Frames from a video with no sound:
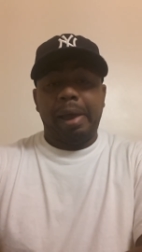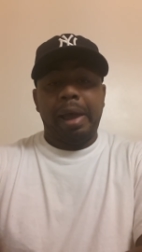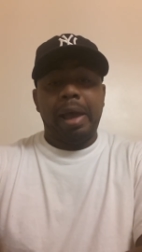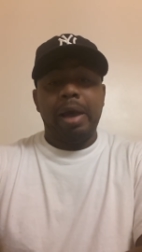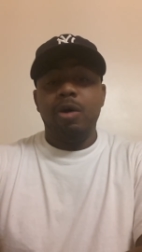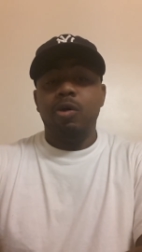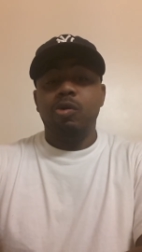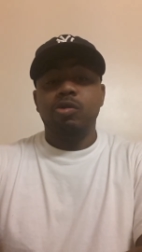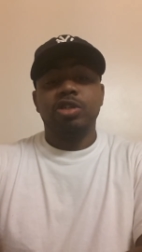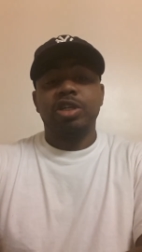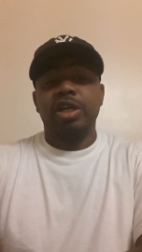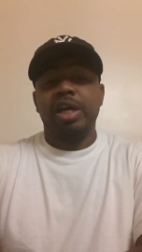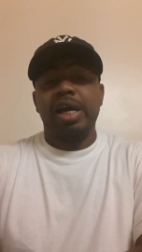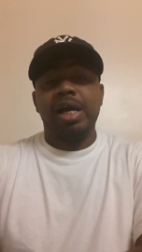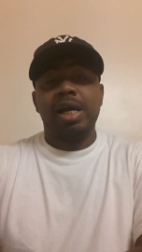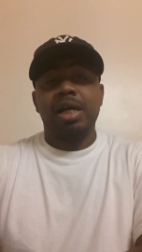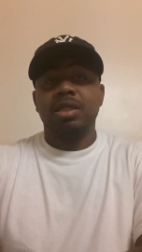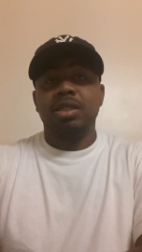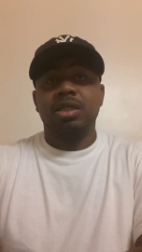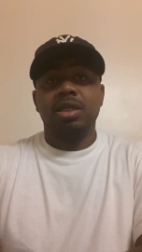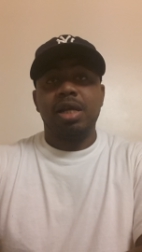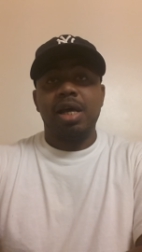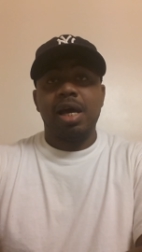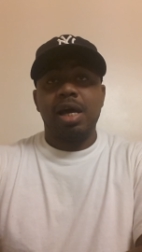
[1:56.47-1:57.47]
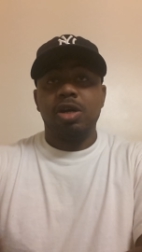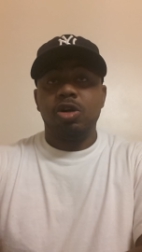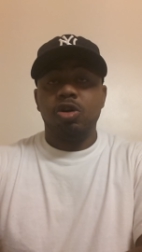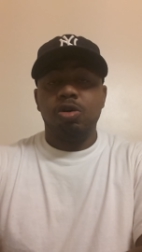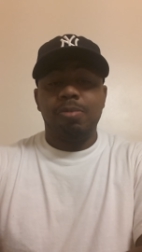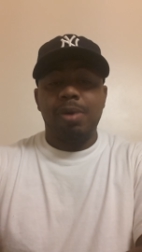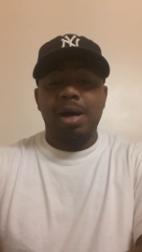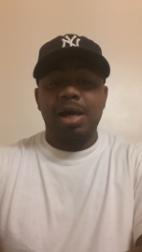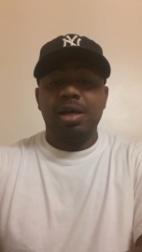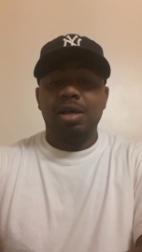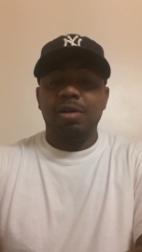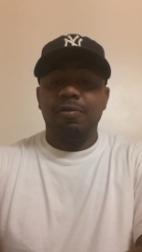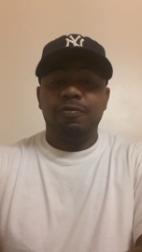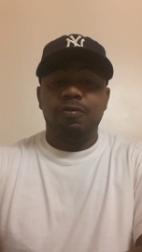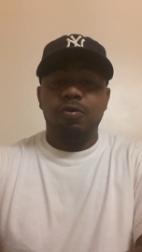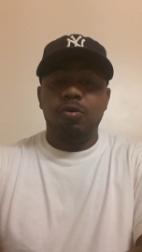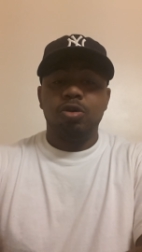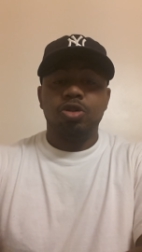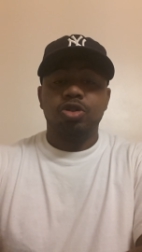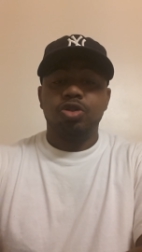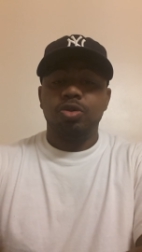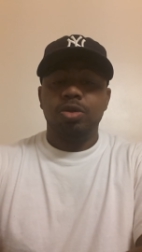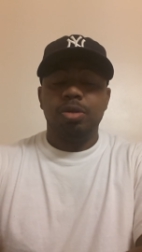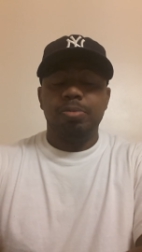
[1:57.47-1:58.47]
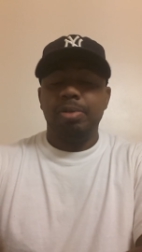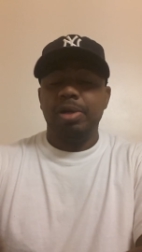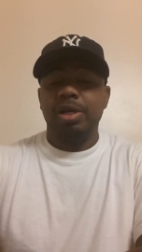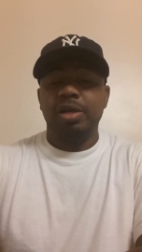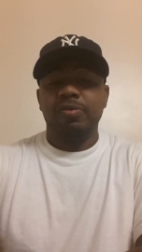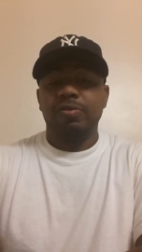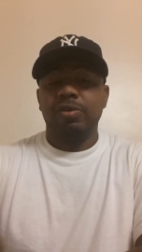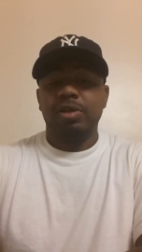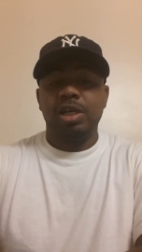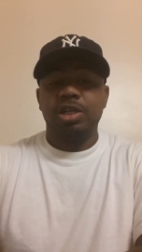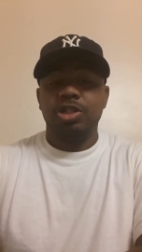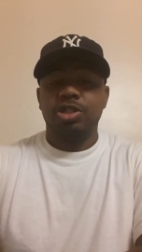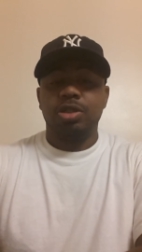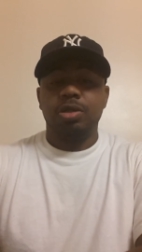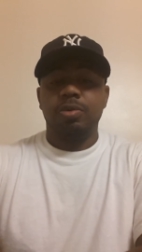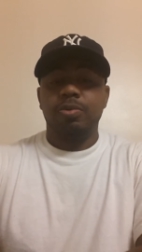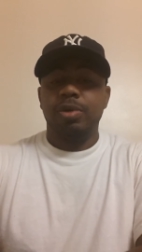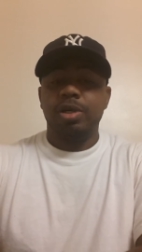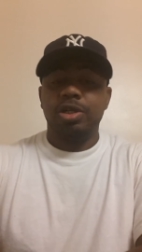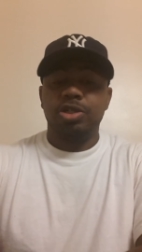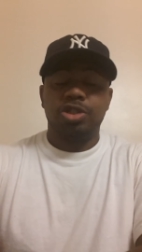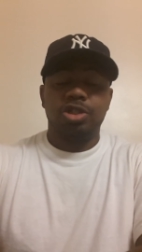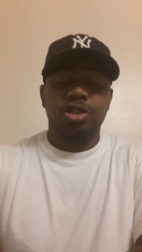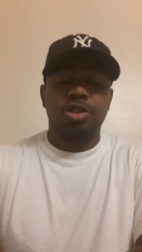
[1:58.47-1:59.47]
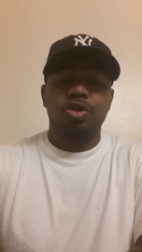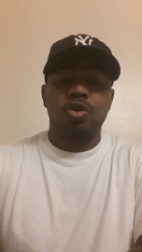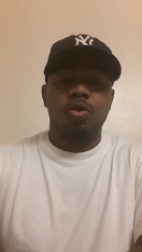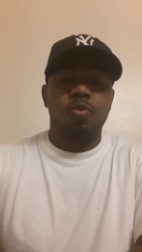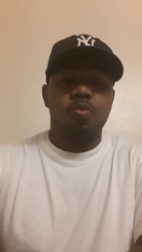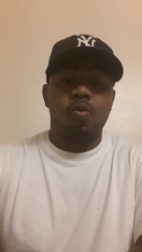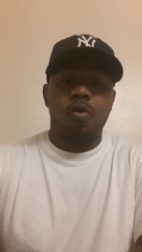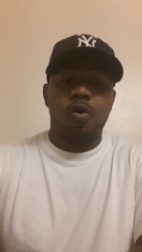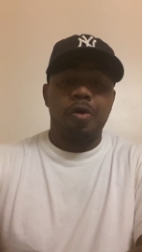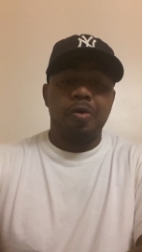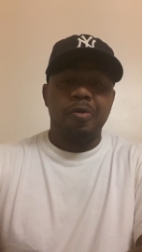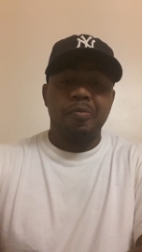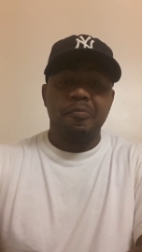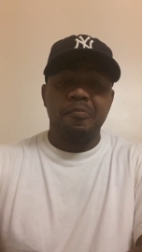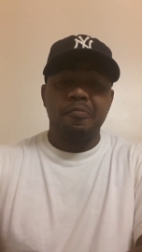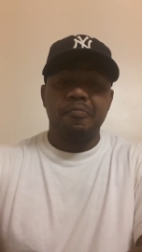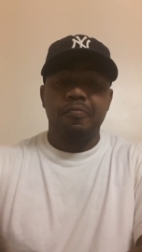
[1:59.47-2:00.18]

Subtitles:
Can't hold your hand to that. Nobody can force you to be in a relationship where shit don't work.